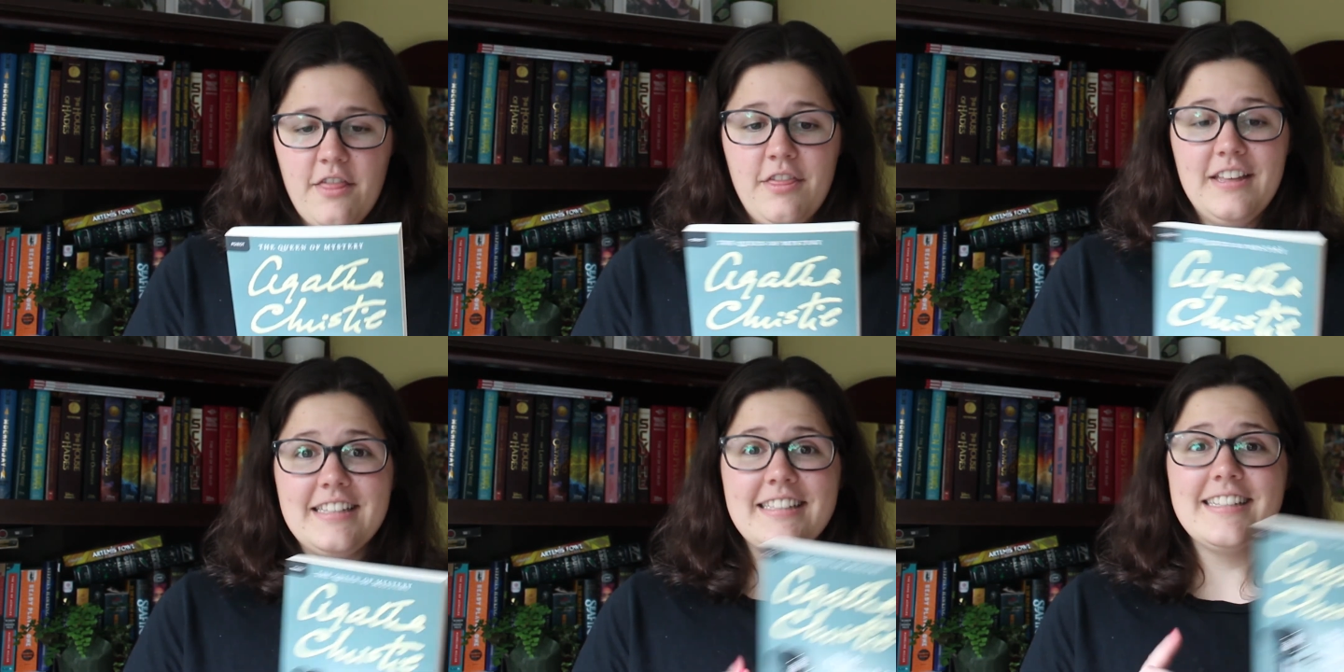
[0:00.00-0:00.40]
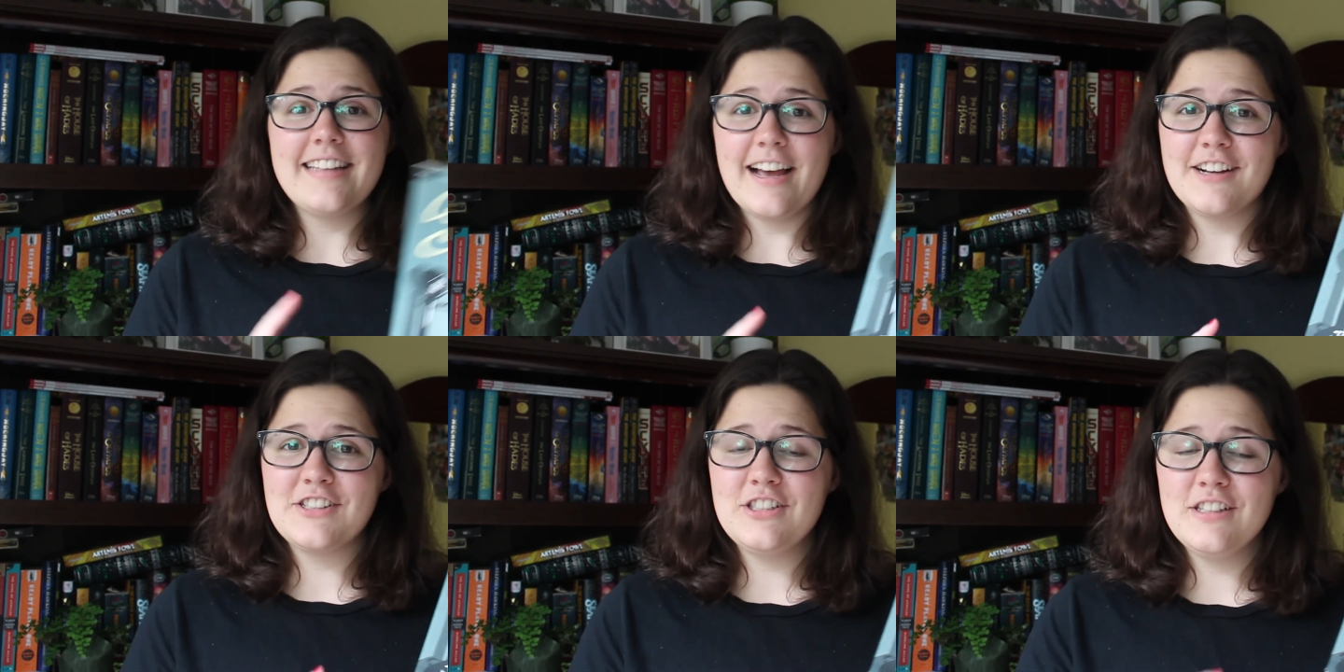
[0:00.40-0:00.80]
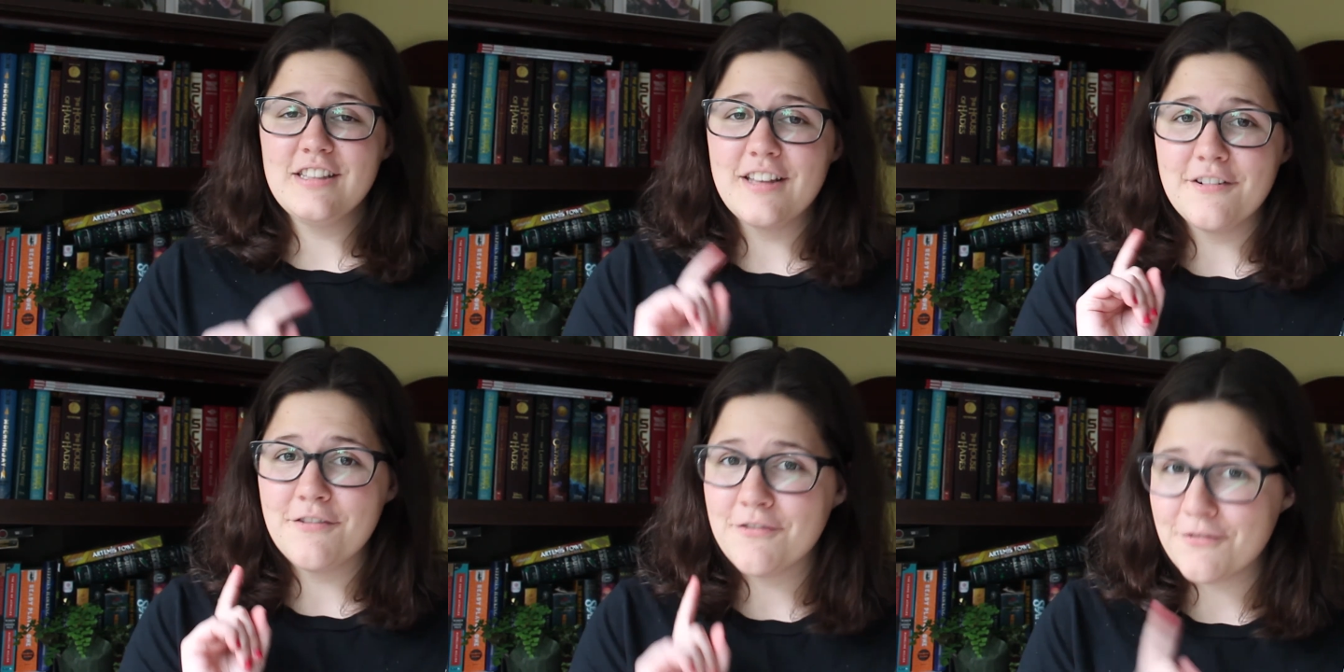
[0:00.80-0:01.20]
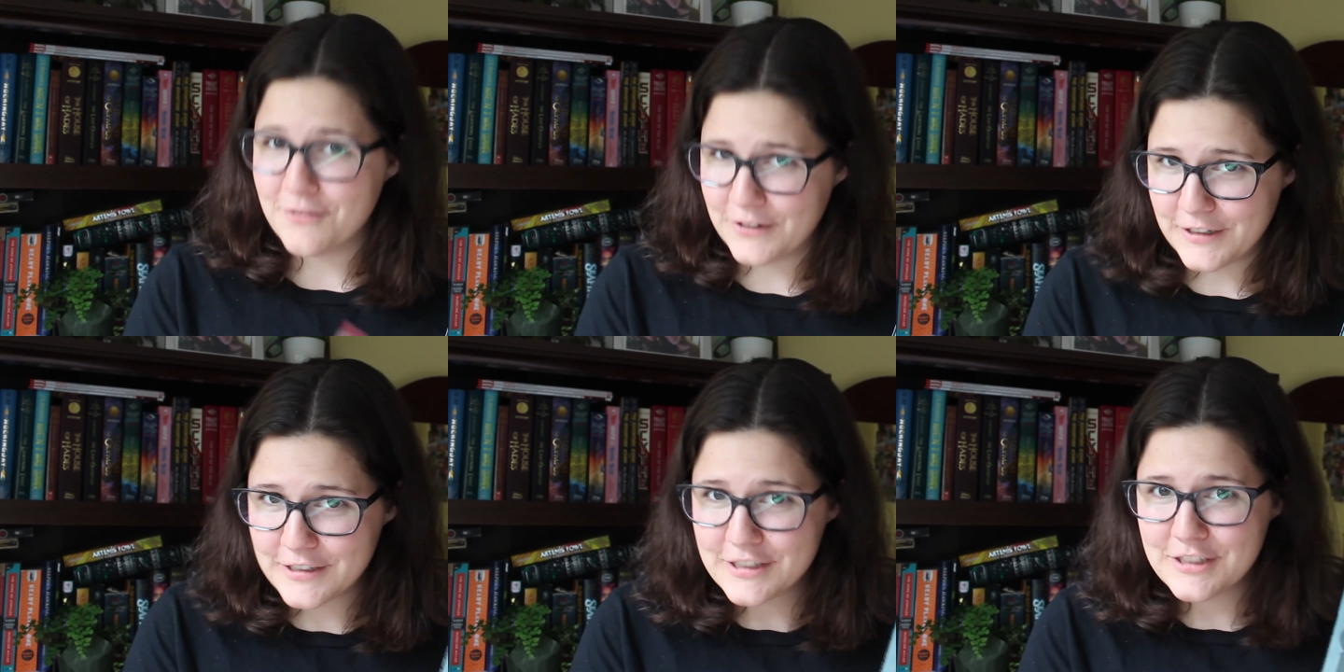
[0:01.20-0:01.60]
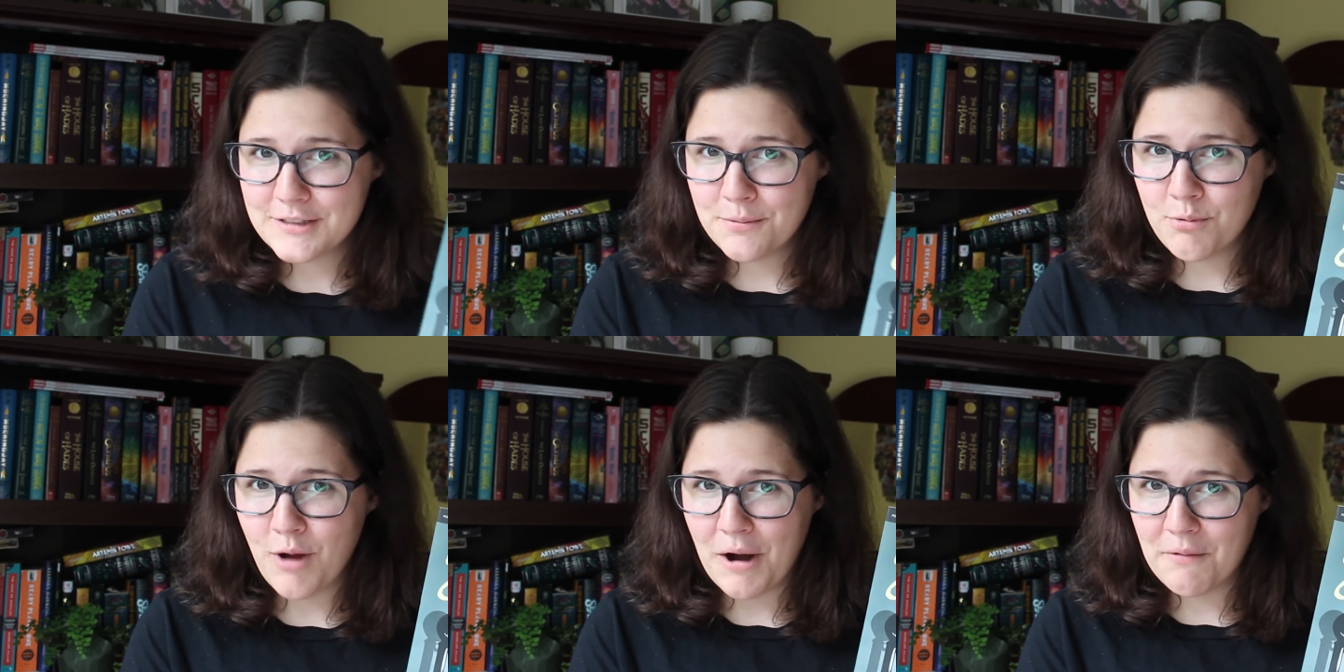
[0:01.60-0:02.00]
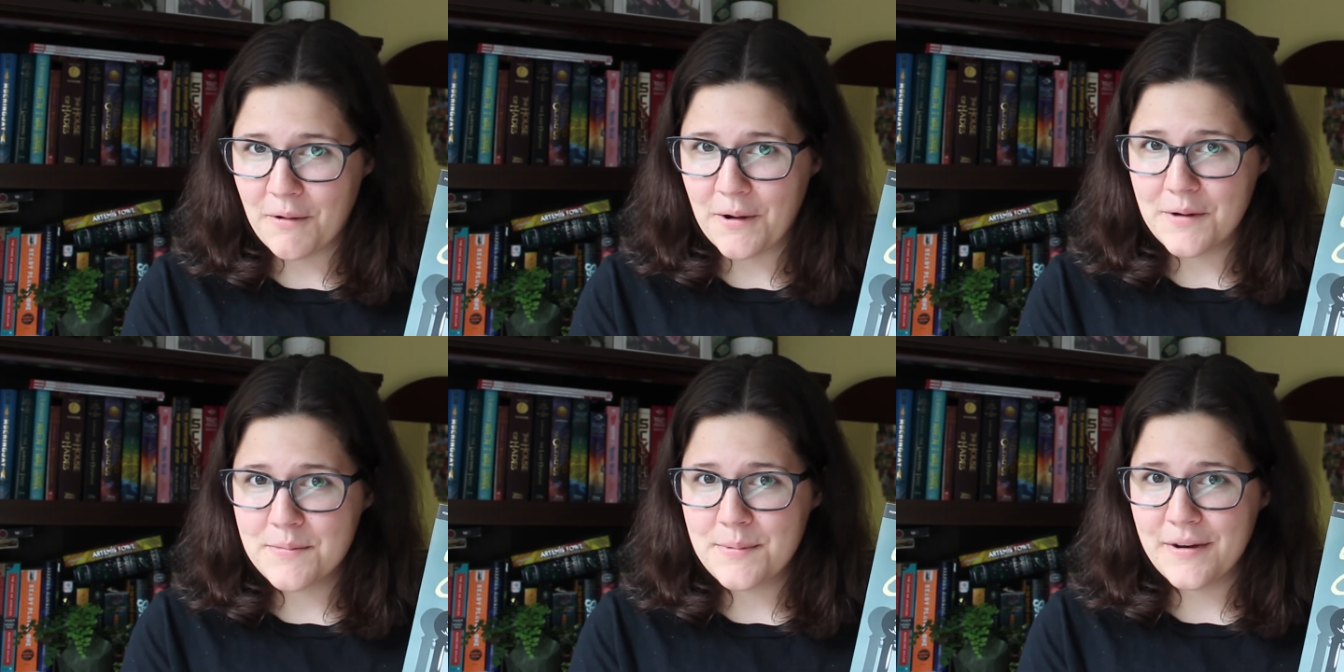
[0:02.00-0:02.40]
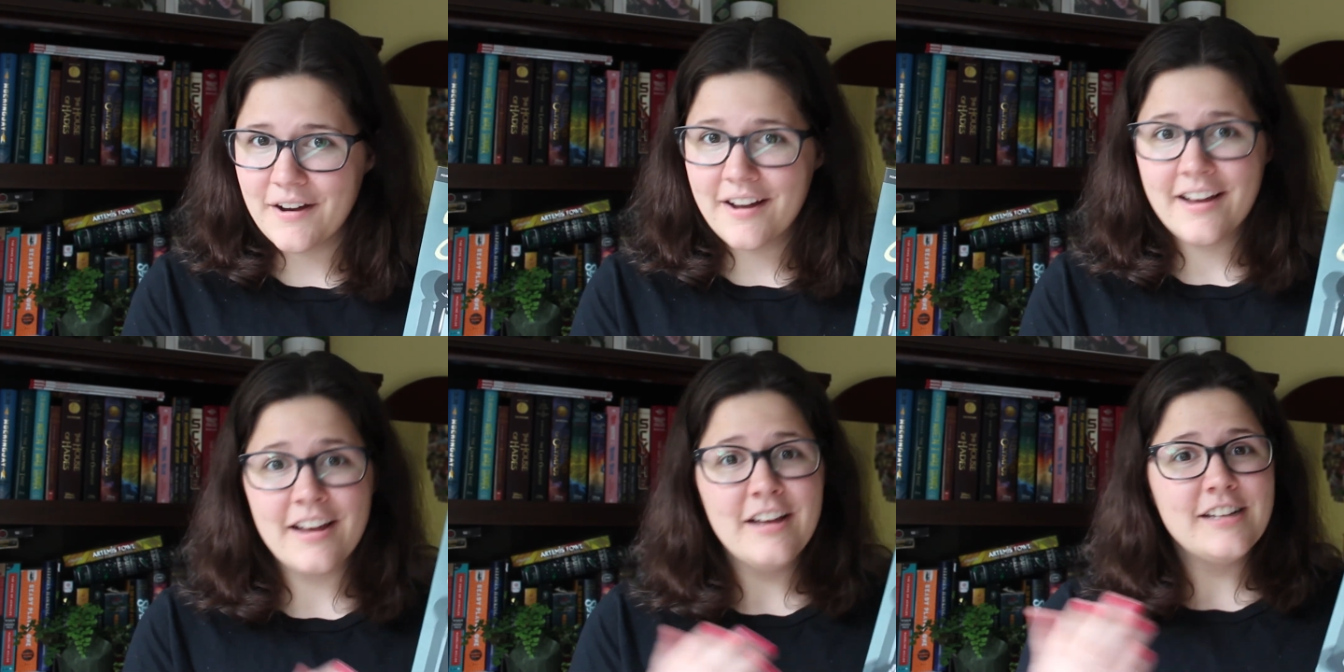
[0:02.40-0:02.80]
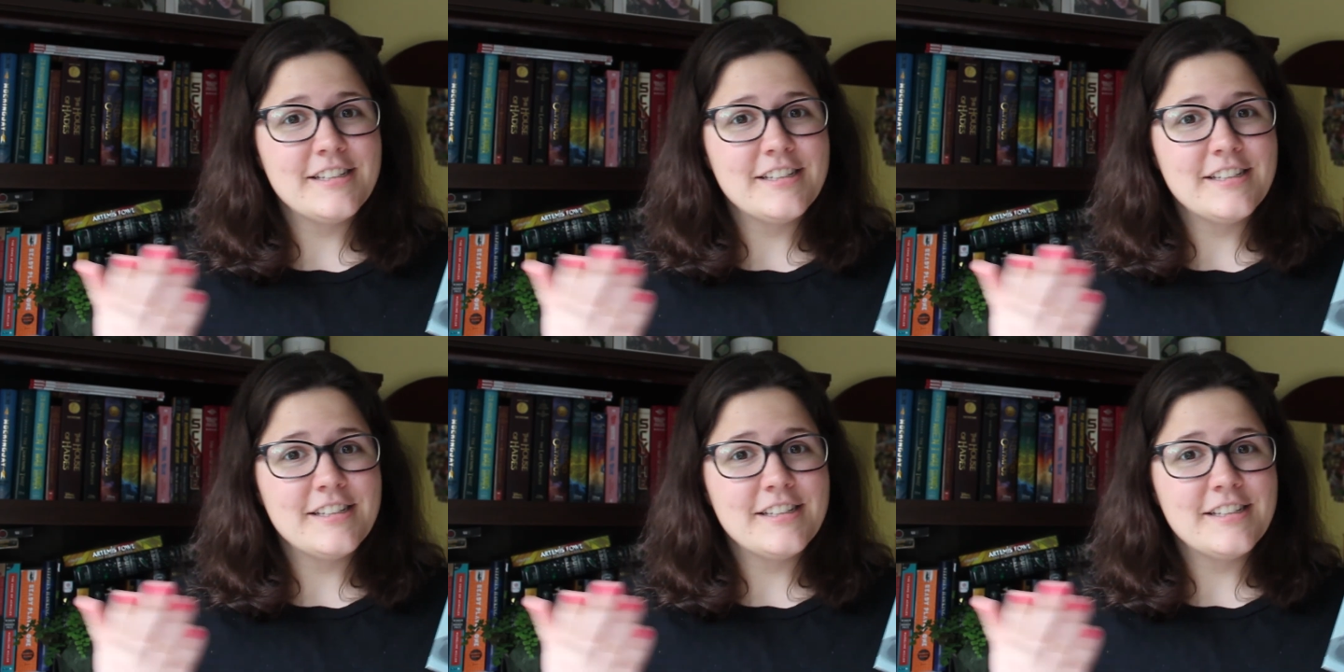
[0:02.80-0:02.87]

This is actually the first Poirot book,